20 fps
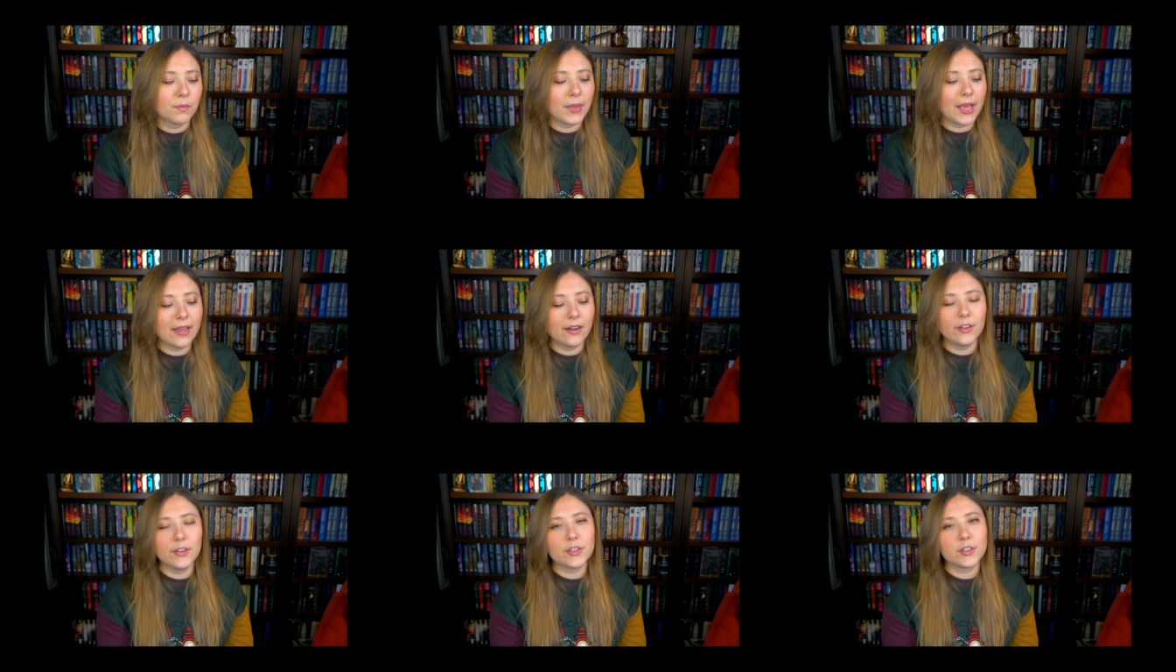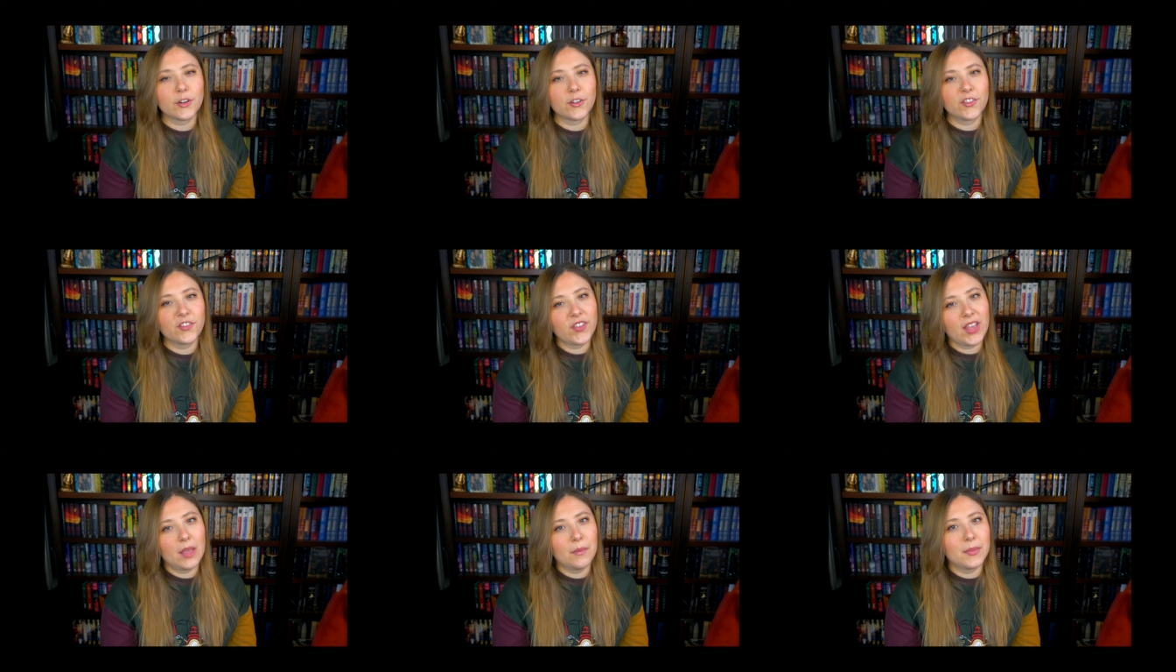battles are
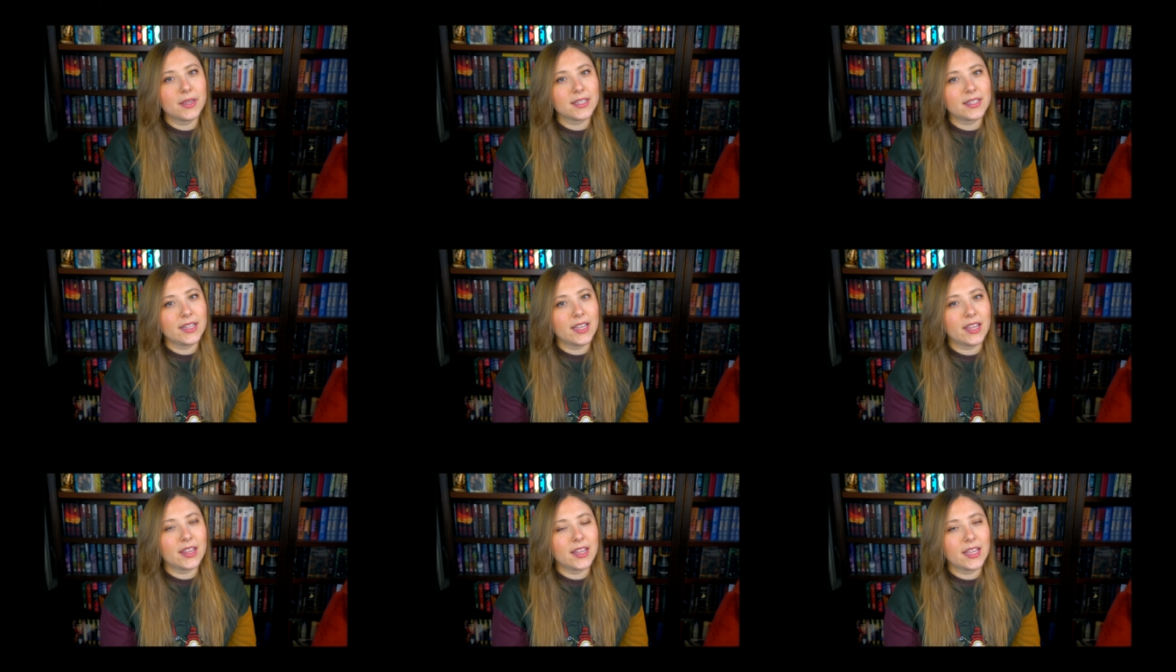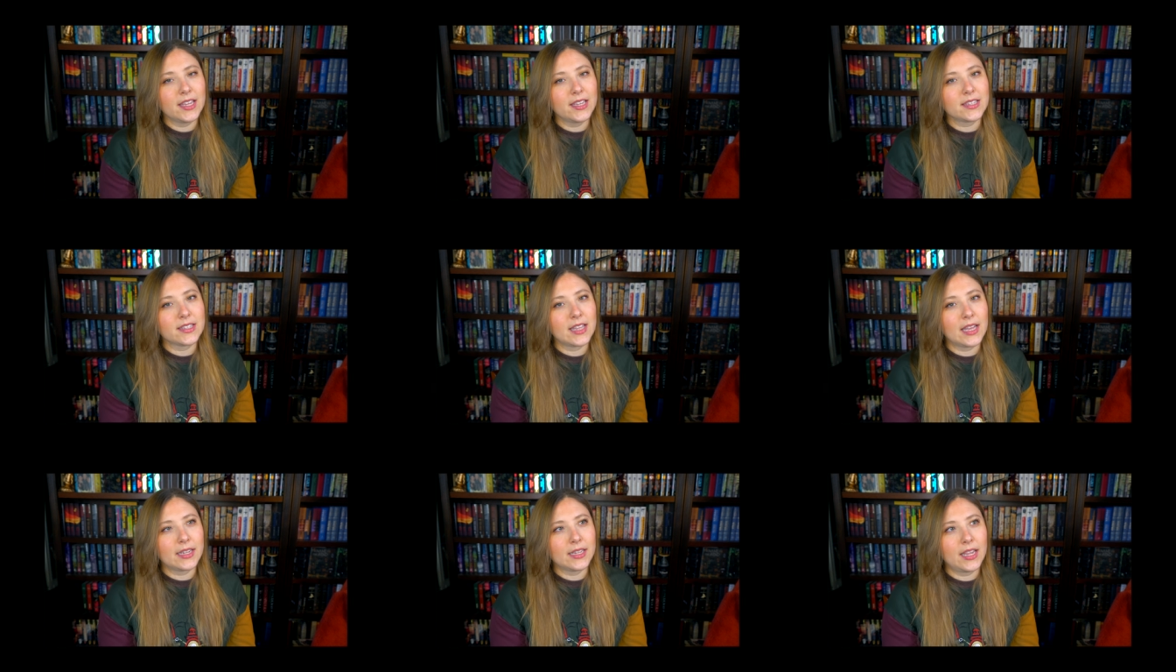famously
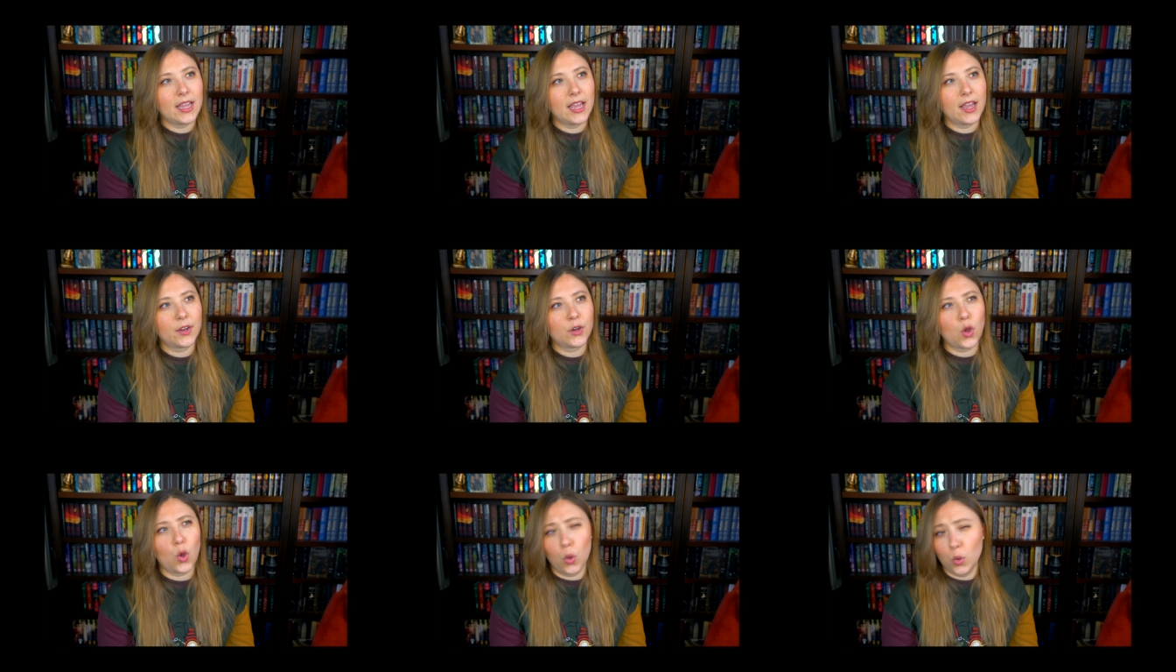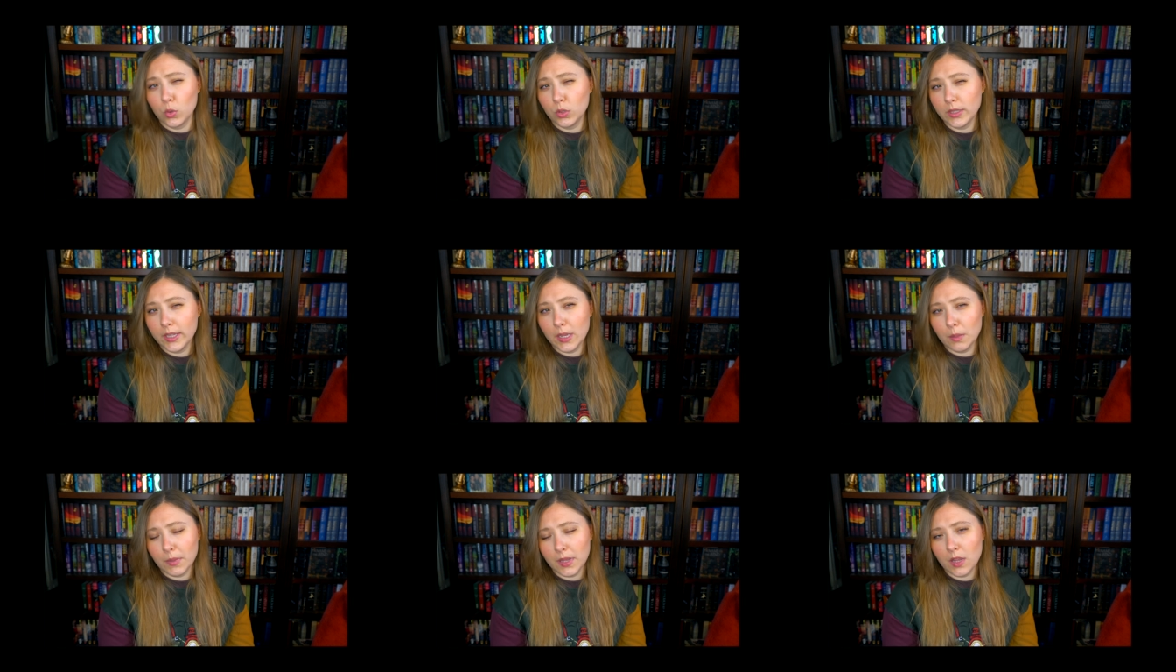things that can
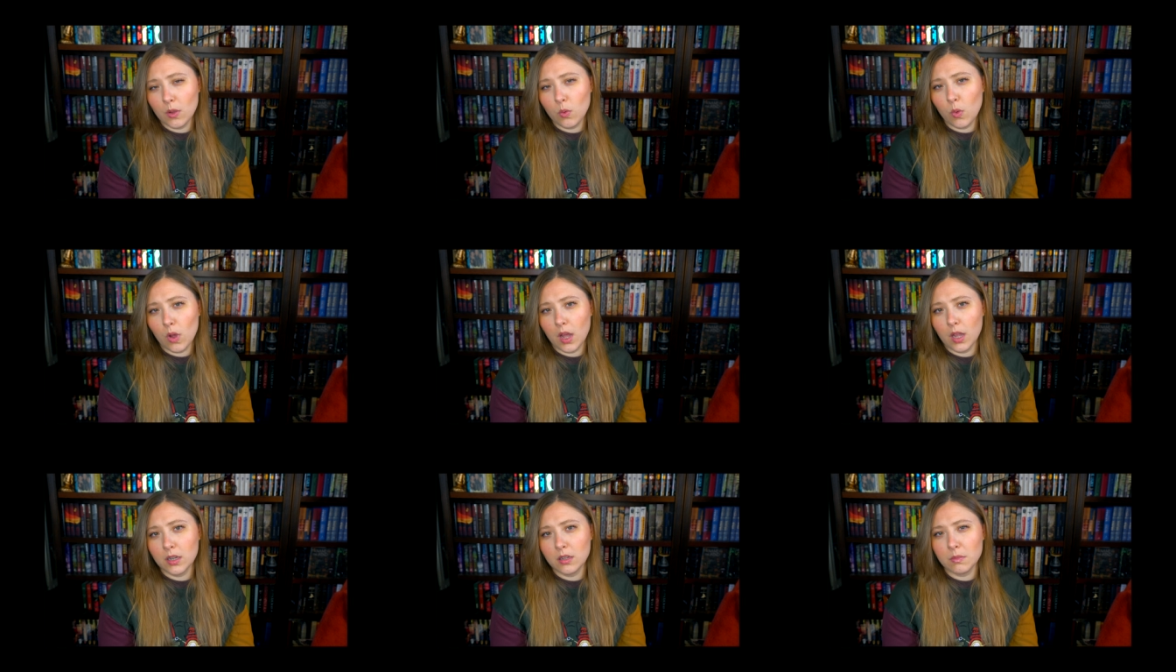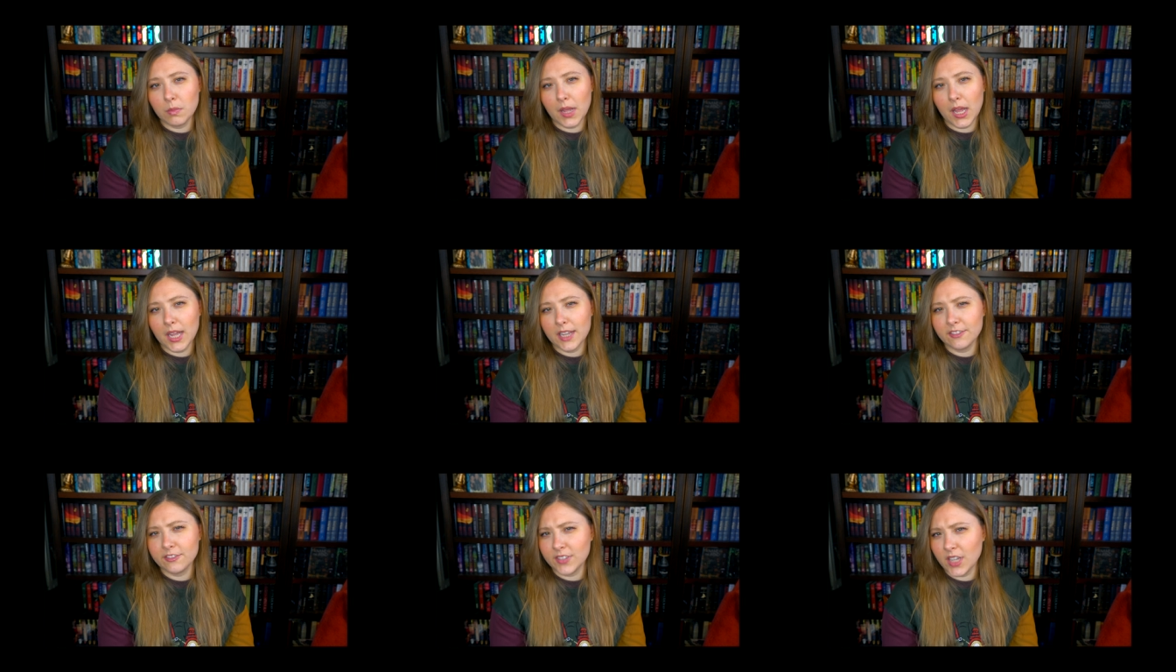only be won
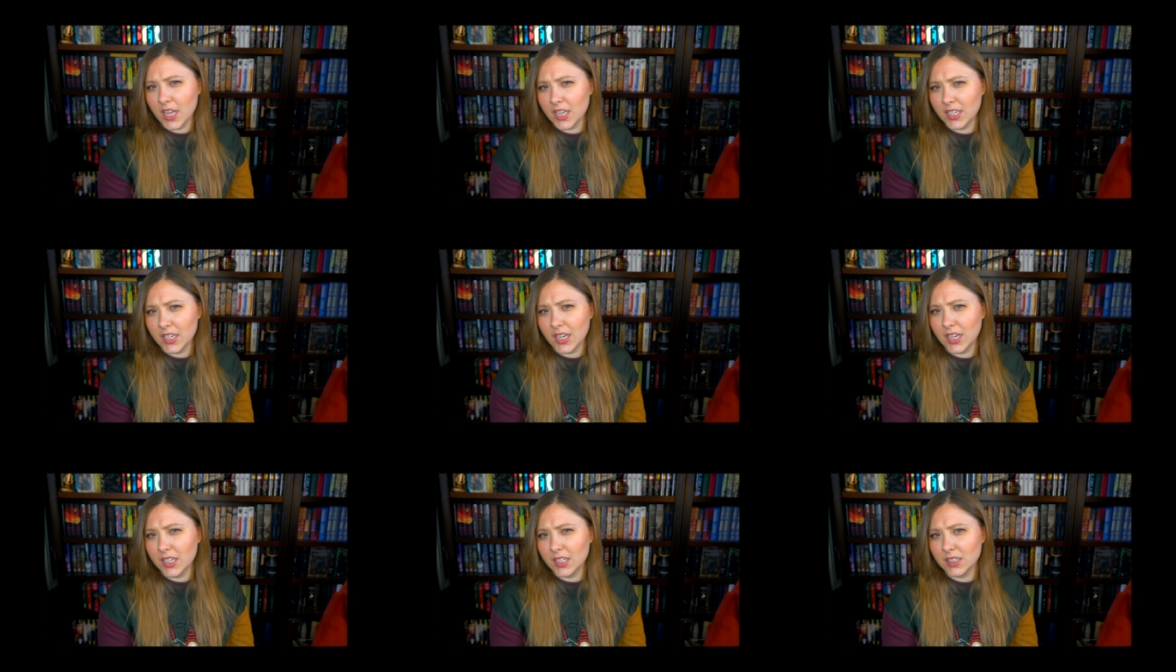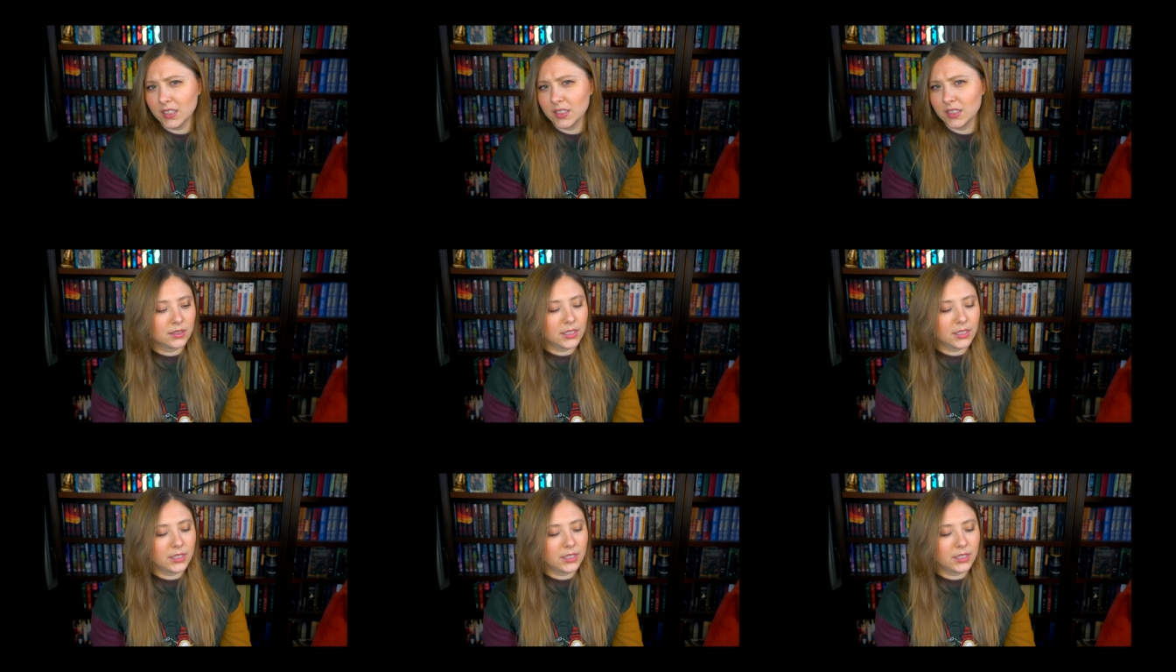by fighting.